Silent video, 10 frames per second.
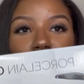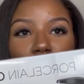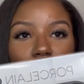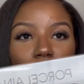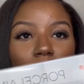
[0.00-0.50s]

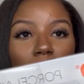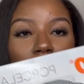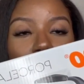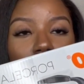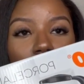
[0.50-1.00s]

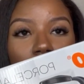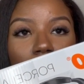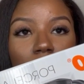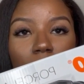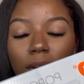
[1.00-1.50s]
ceramic
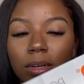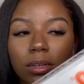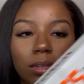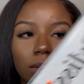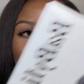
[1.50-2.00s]
curling
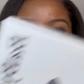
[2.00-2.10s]
iron.